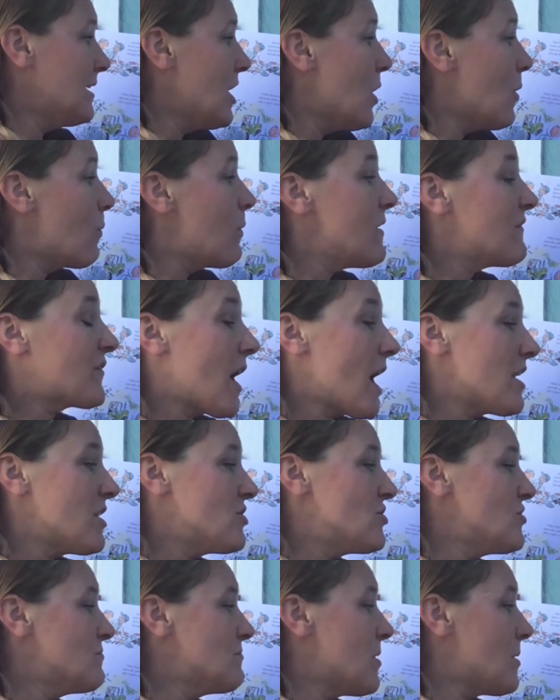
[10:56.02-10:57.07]
We've got a
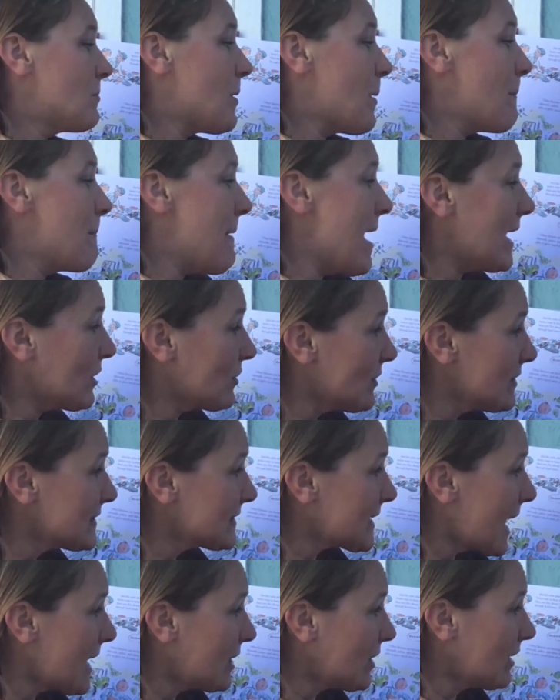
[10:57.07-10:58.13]
new mobile medical
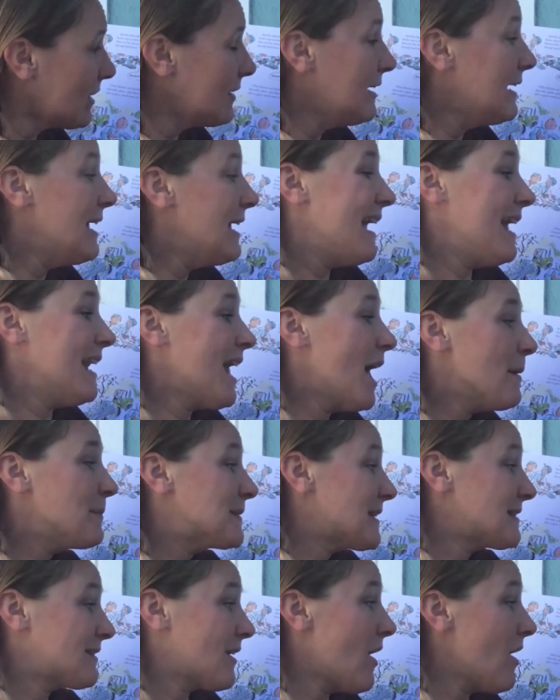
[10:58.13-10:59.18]
center. It helps
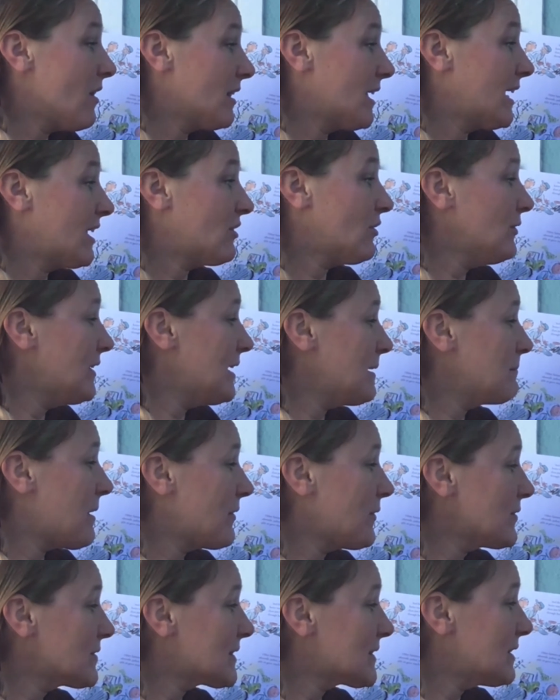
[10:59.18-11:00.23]
us all, including
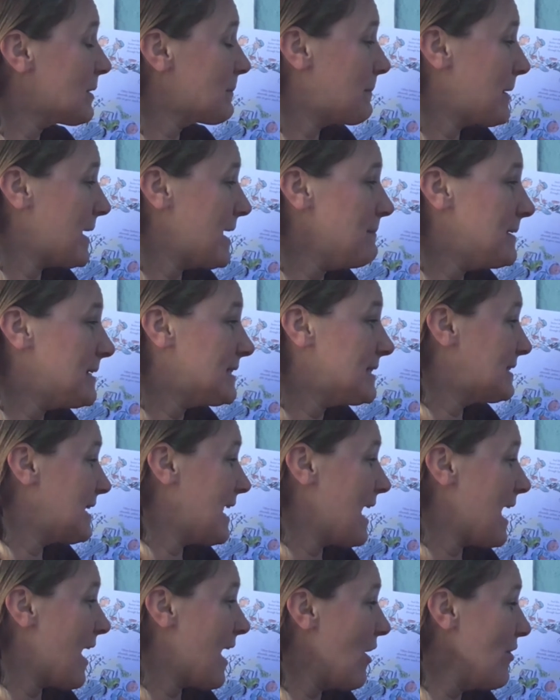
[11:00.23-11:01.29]
mothers and their babies,
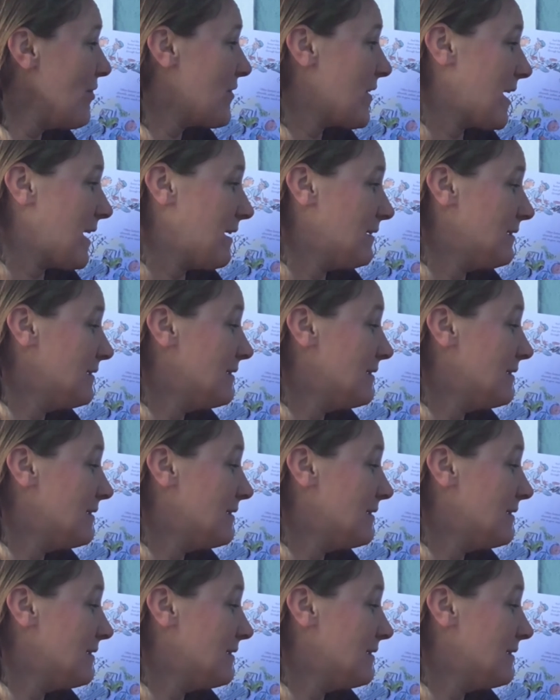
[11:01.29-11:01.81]
stay healthy.